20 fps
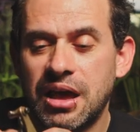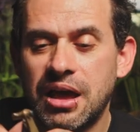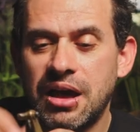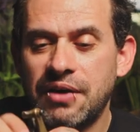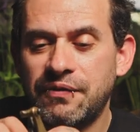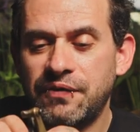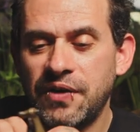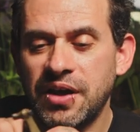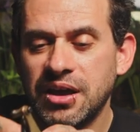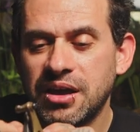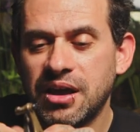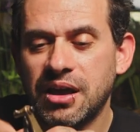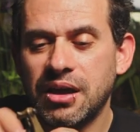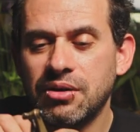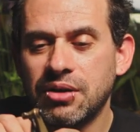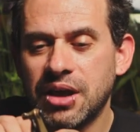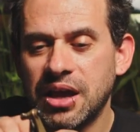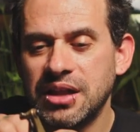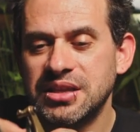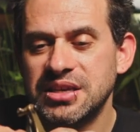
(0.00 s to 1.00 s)
I think
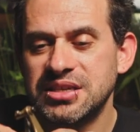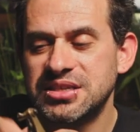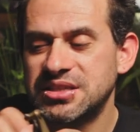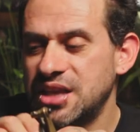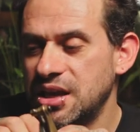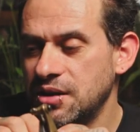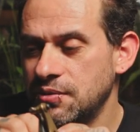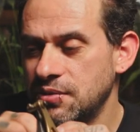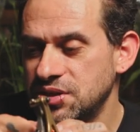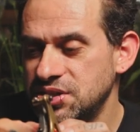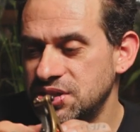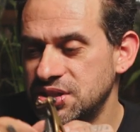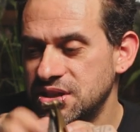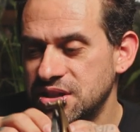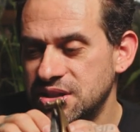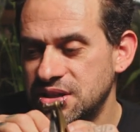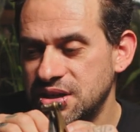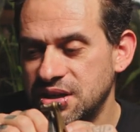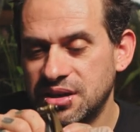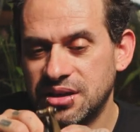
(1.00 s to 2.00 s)
you can distinguish
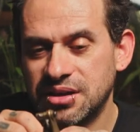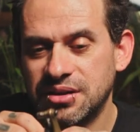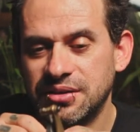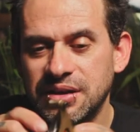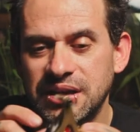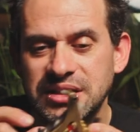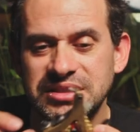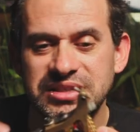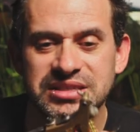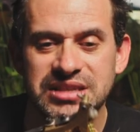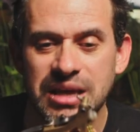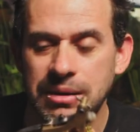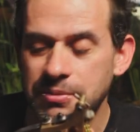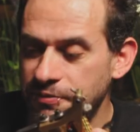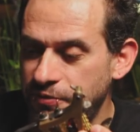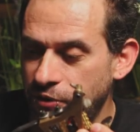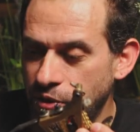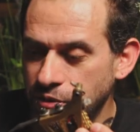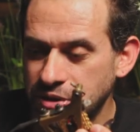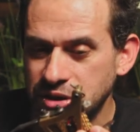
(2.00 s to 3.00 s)
it's the
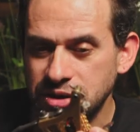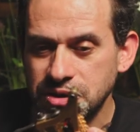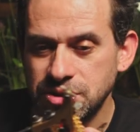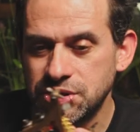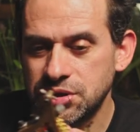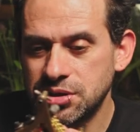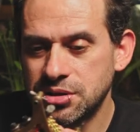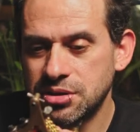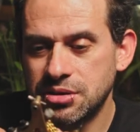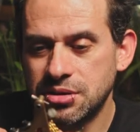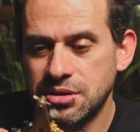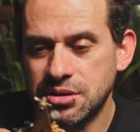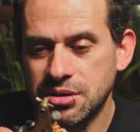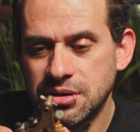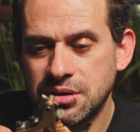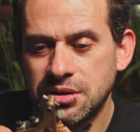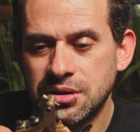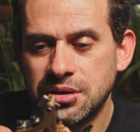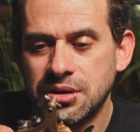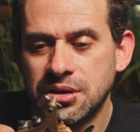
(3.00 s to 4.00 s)
same voltage.
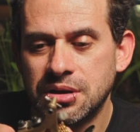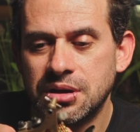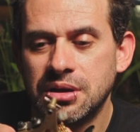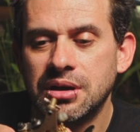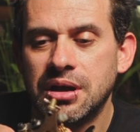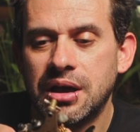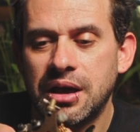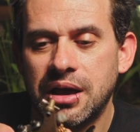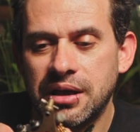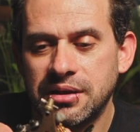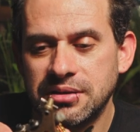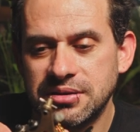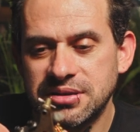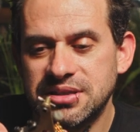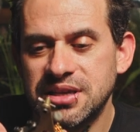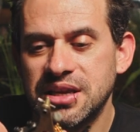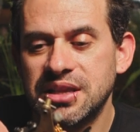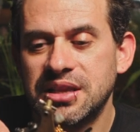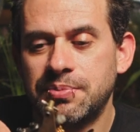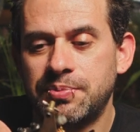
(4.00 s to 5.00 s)
You
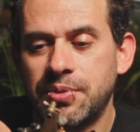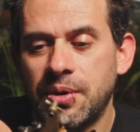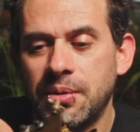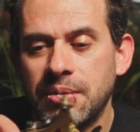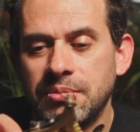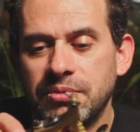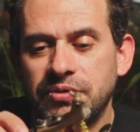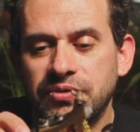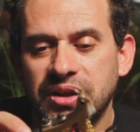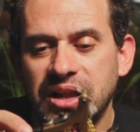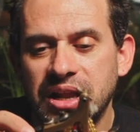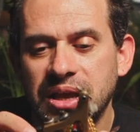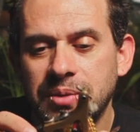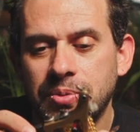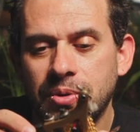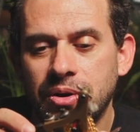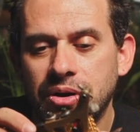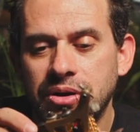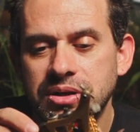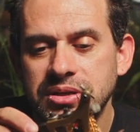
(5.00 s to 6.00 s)
see the problem of the trick
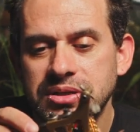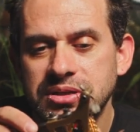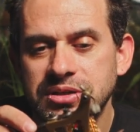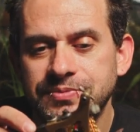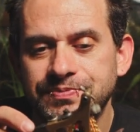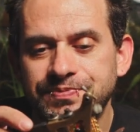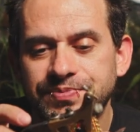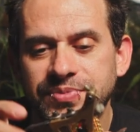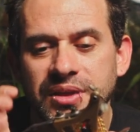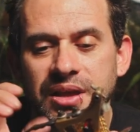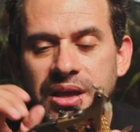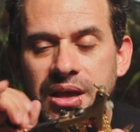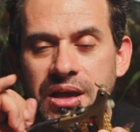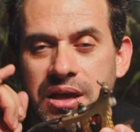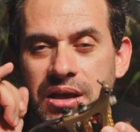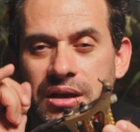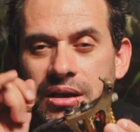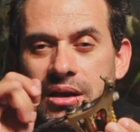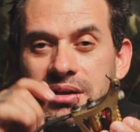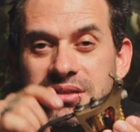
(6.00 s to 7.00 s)
part?
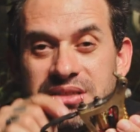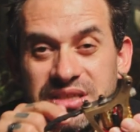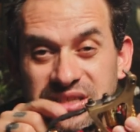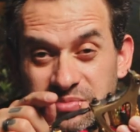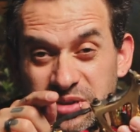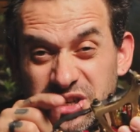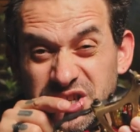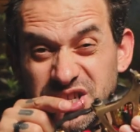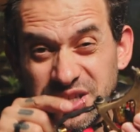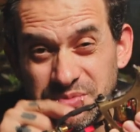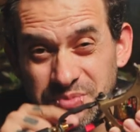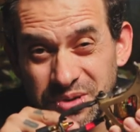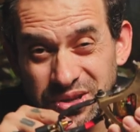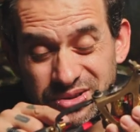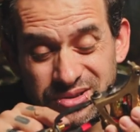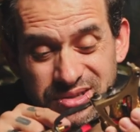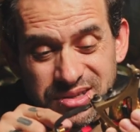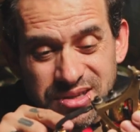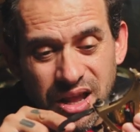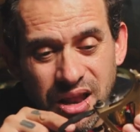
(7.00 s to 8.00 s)
Because this machine's been
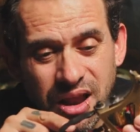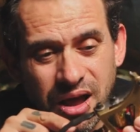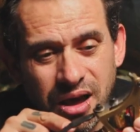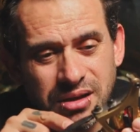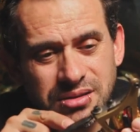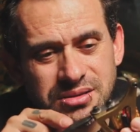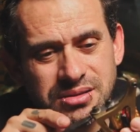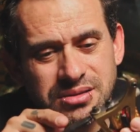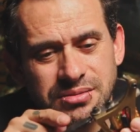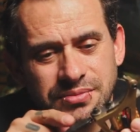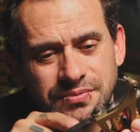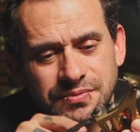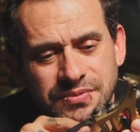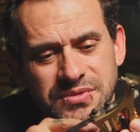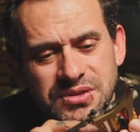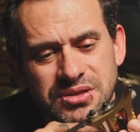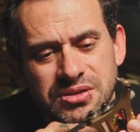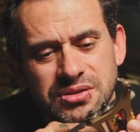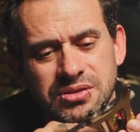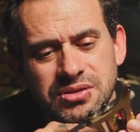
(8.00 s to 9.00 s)
used a lot.
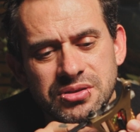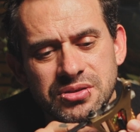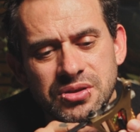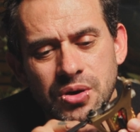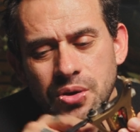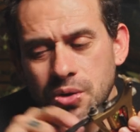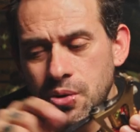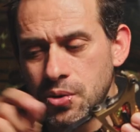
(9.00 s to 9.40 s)
So